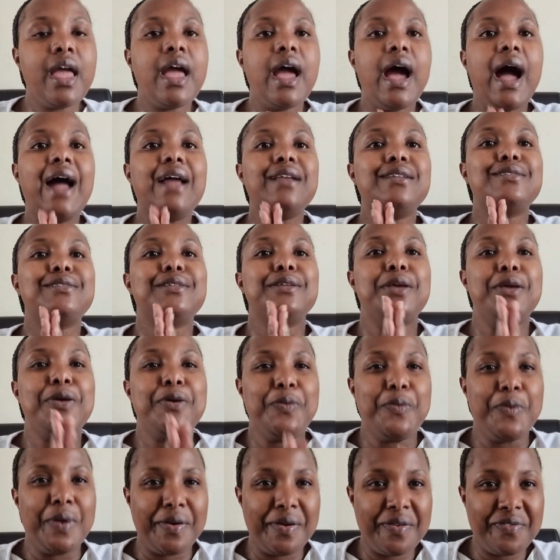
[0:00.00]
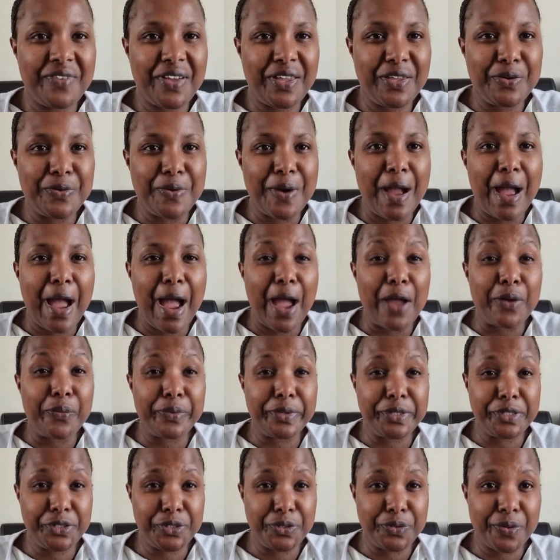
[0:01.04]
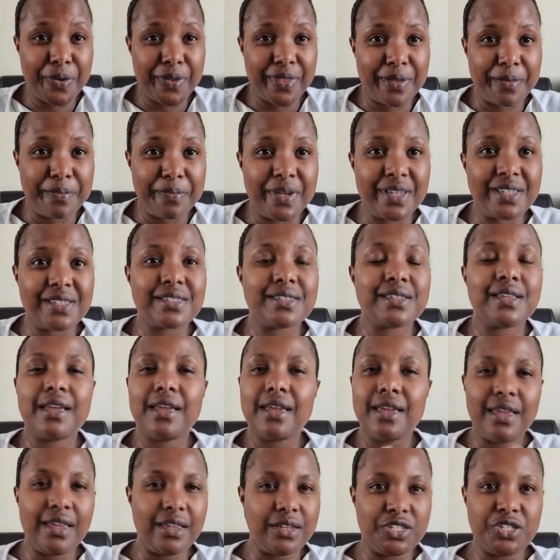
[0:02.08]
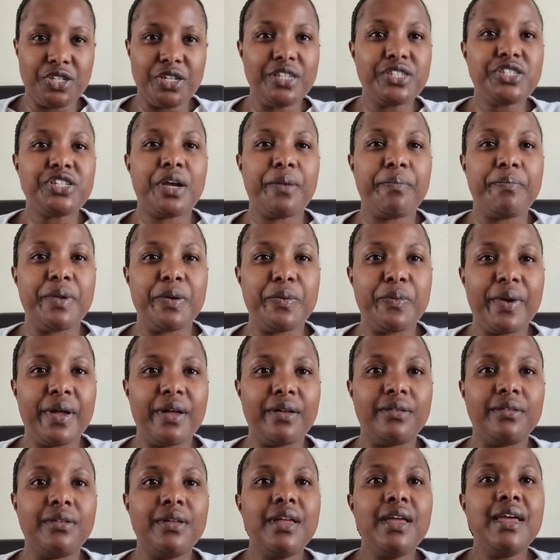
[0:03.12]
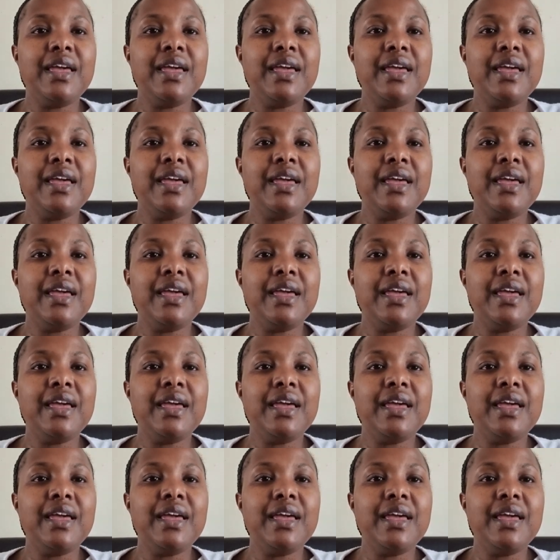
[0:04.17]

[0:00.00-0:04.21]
And wherever you are, I wish you all the best. It shall be well.